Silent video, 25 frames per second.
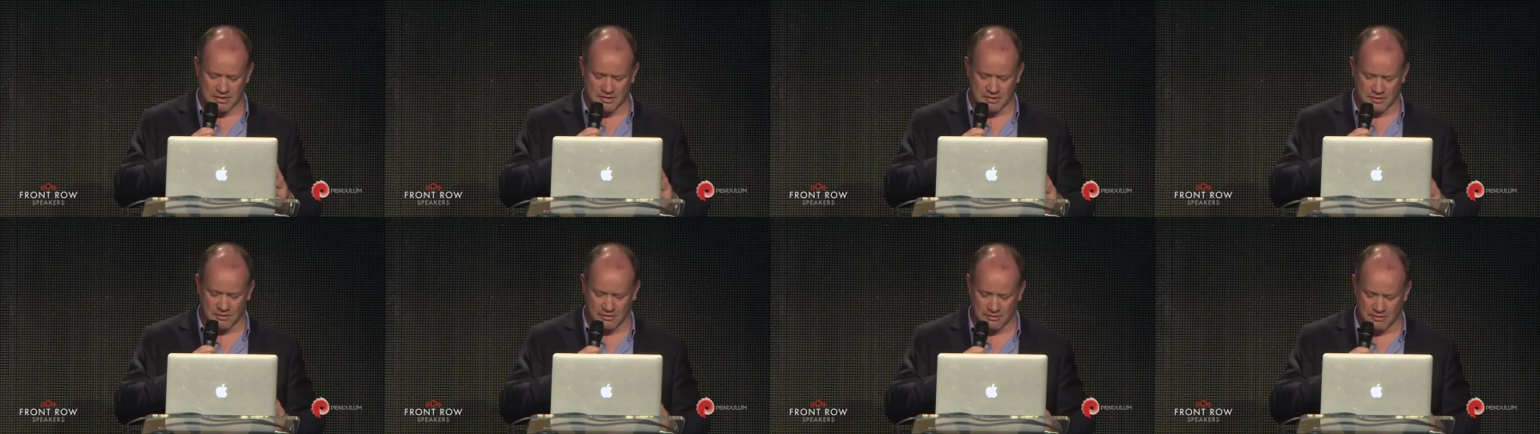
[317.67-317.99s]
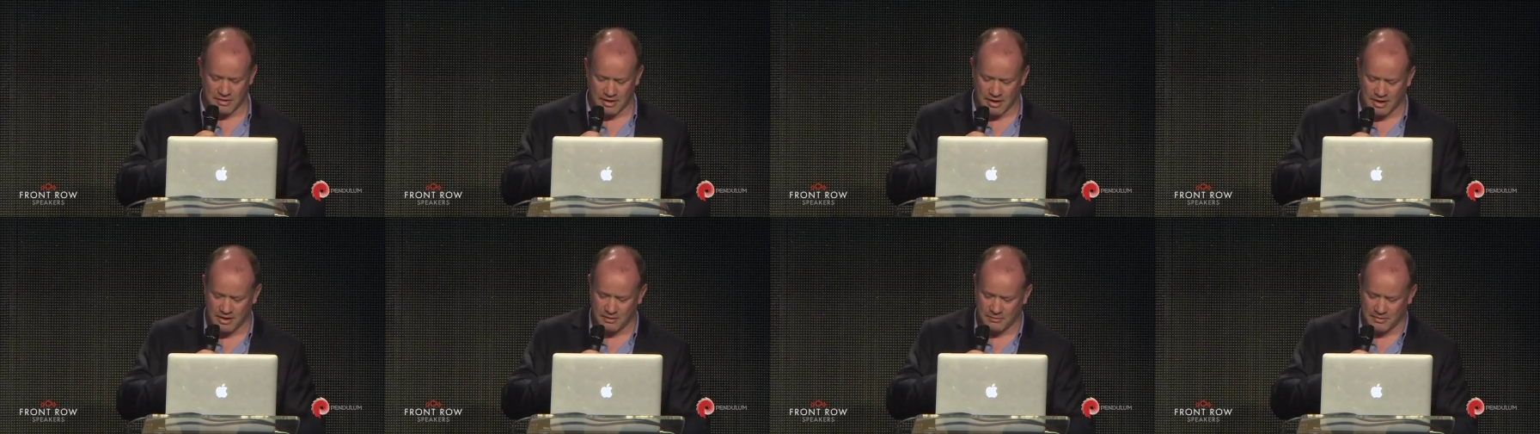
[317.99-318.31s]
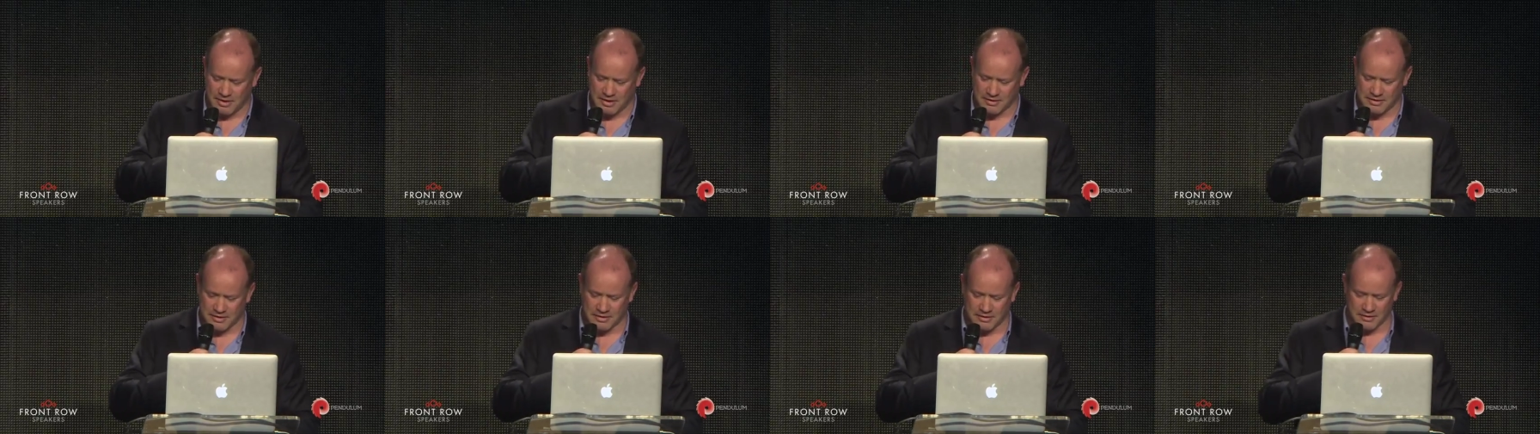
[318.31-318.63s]
So can't
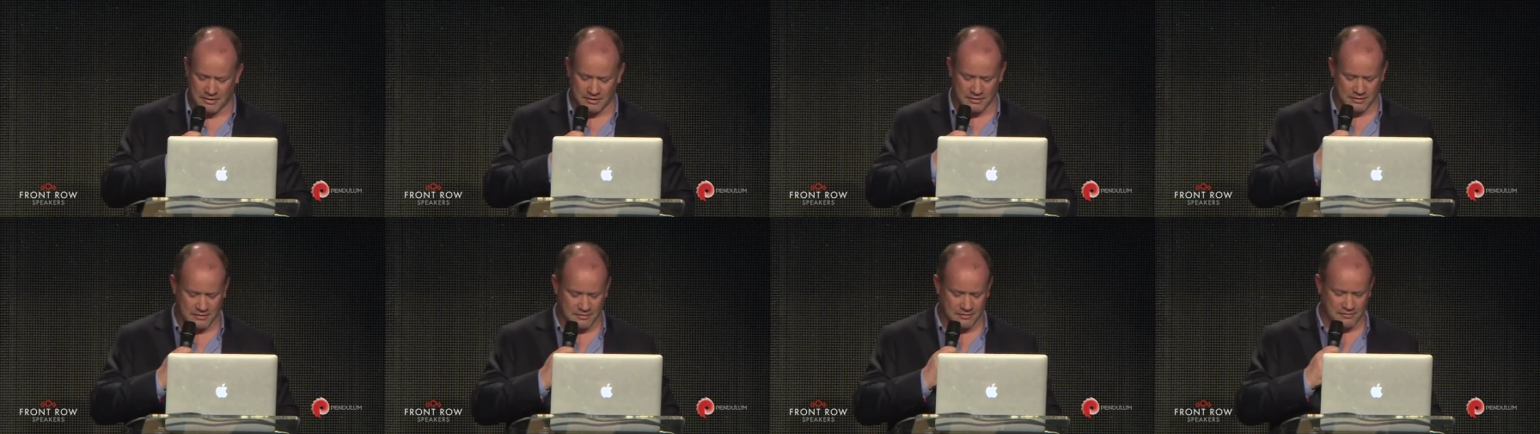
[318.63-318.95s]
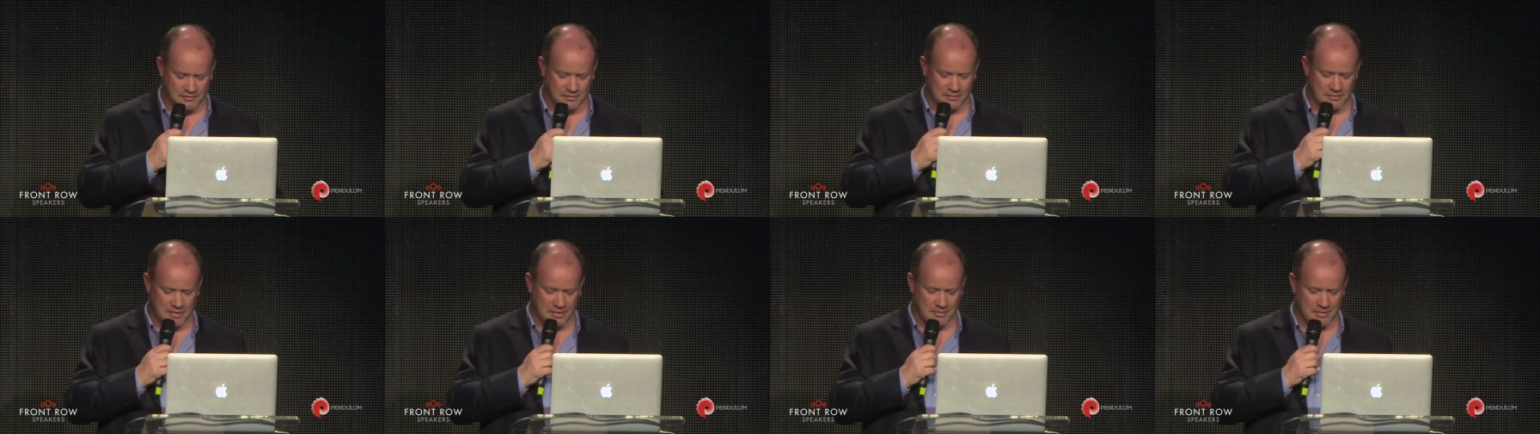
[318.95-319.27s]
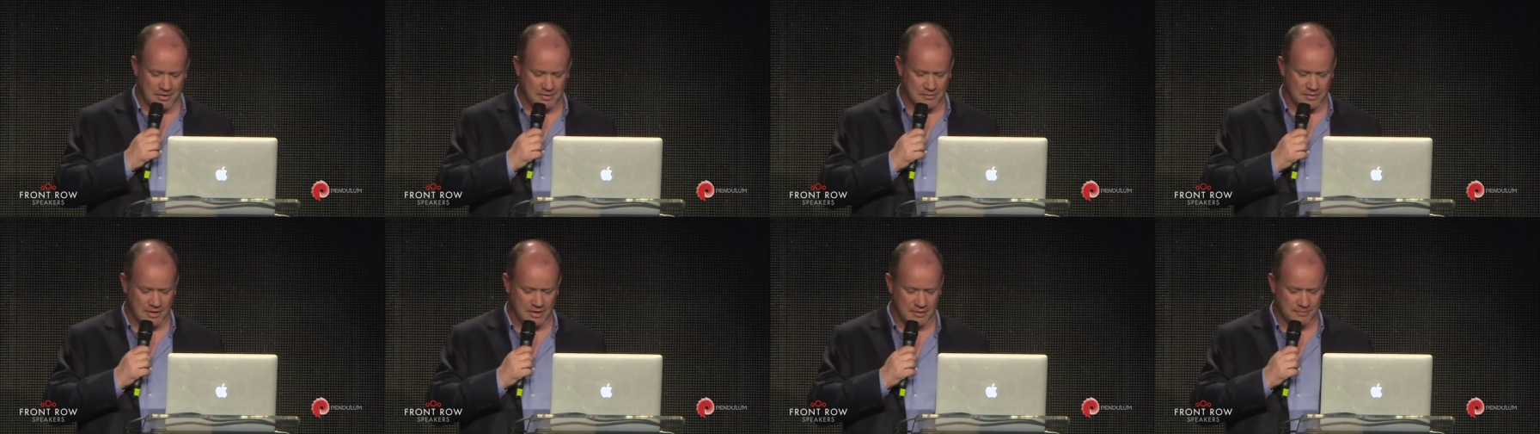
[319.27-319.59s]
wait to hear from him
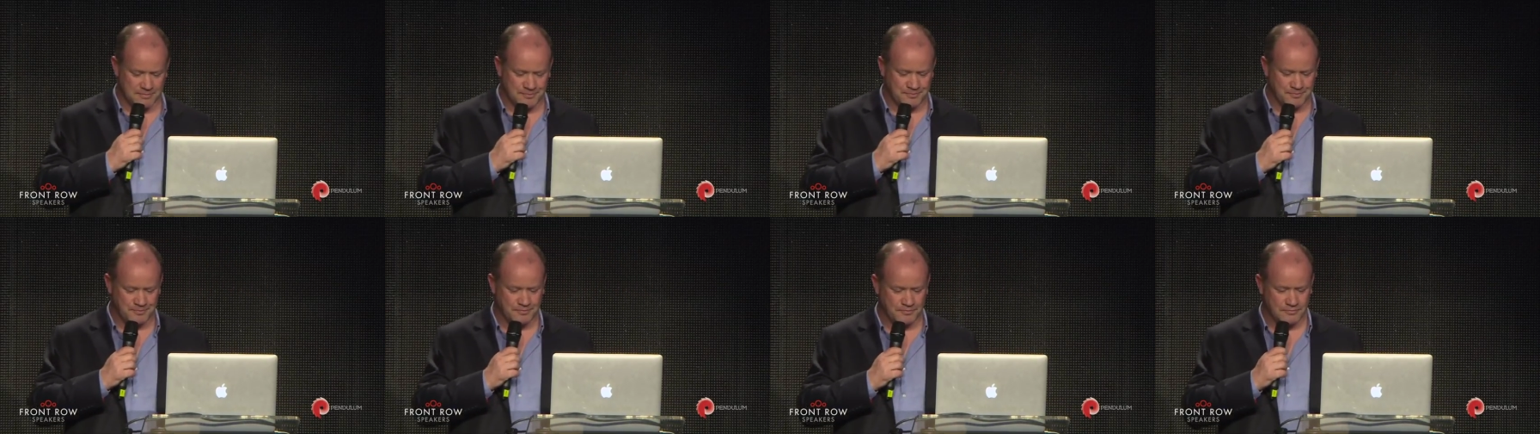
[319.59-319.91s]
as well.